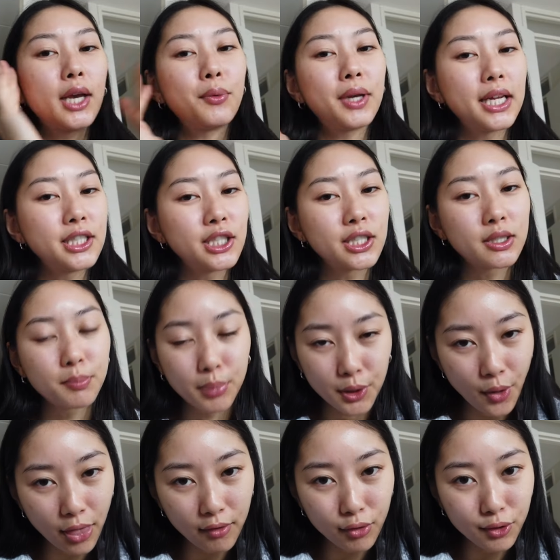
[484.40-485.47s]
think we can just
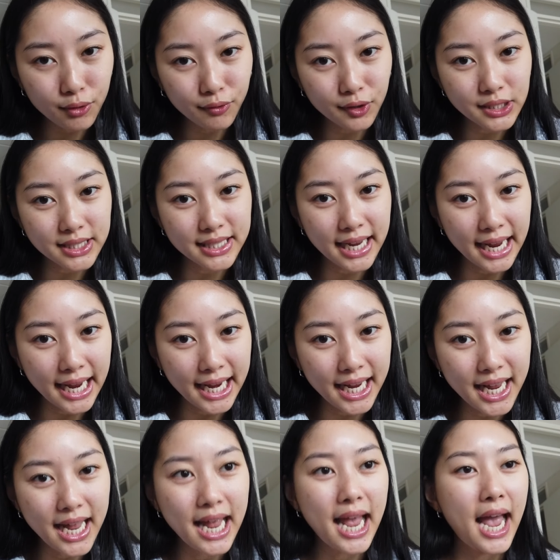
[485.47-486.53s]
pull through for
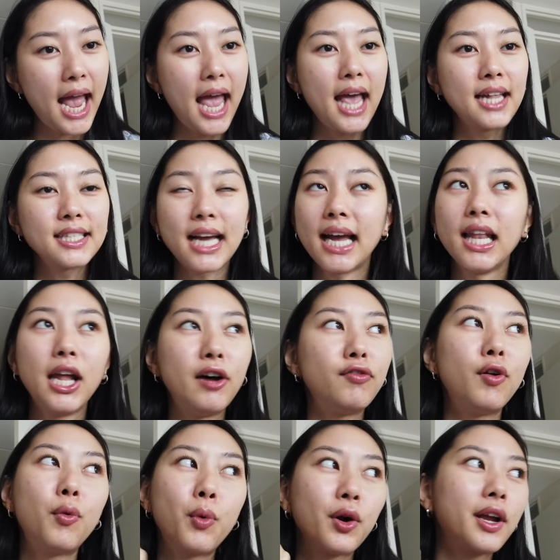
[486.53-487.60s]
today. And I
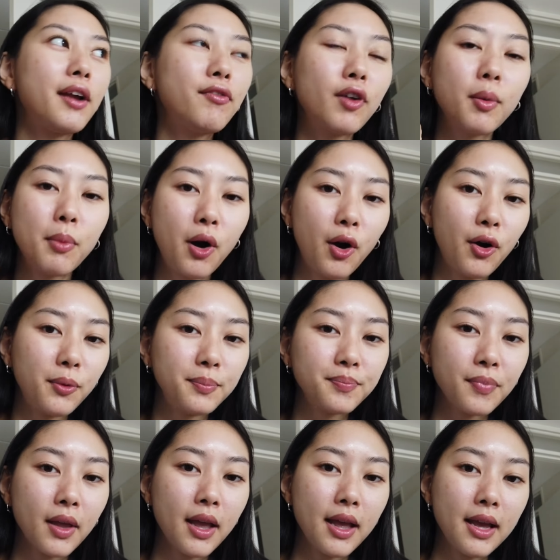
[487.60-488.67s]
love working from home
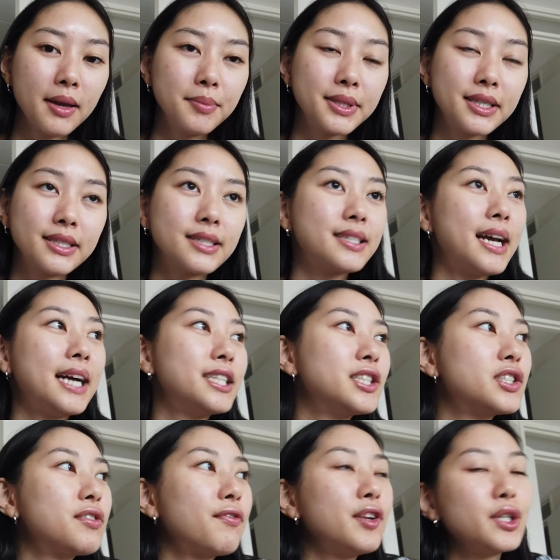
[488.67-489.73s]
because I
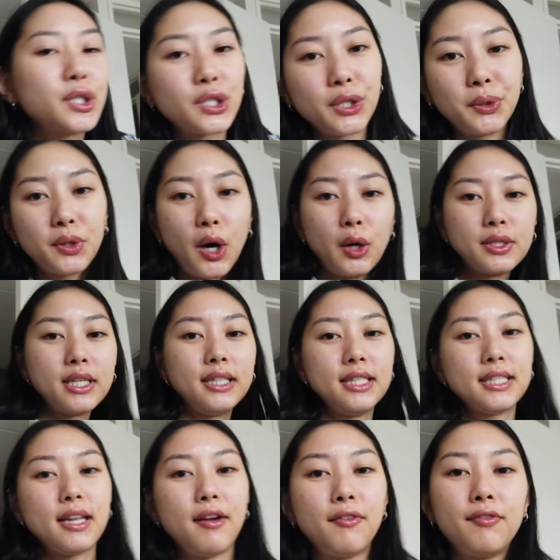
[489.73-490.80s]
just feel so cozy in
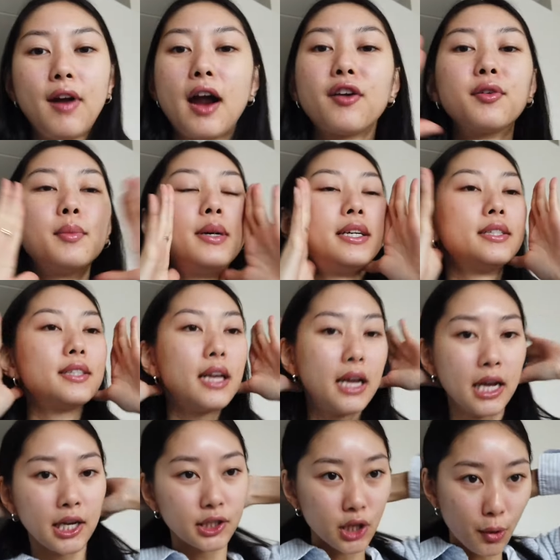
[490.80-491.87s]
this environment.
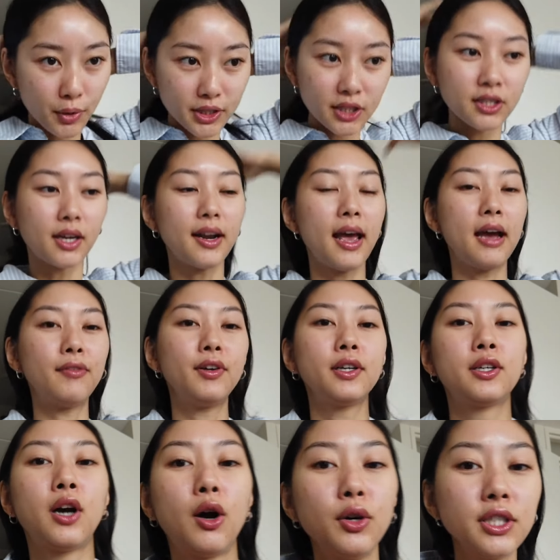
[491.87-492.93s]
So we're just gonna have a
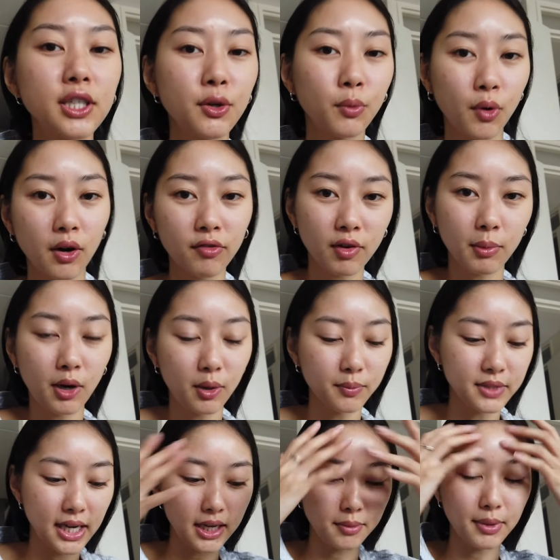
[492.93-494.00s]
cozy work from
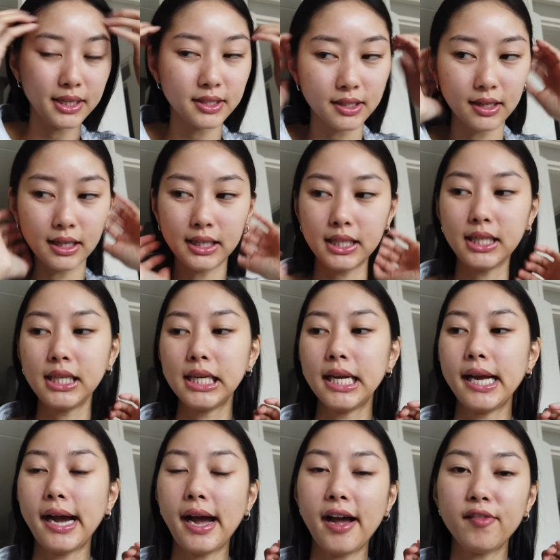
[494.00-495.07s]
home day, basically.
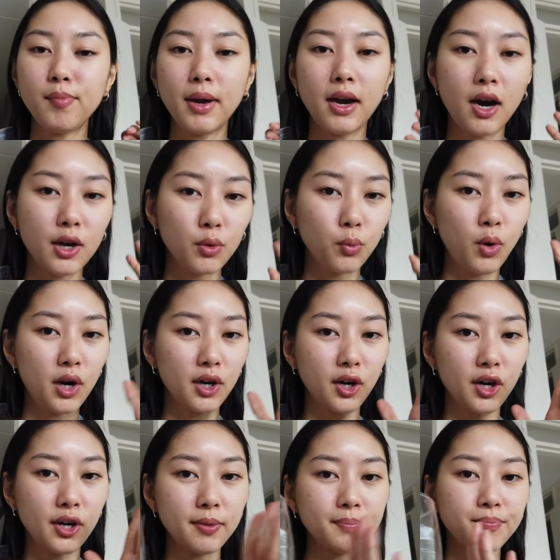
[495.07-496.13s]
I have my hot
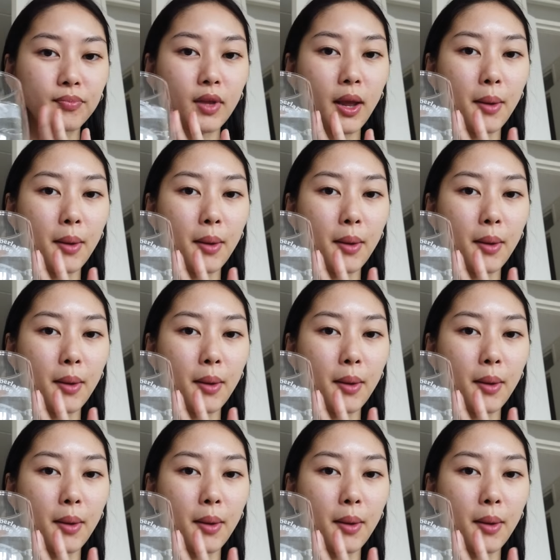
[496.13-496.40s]
water,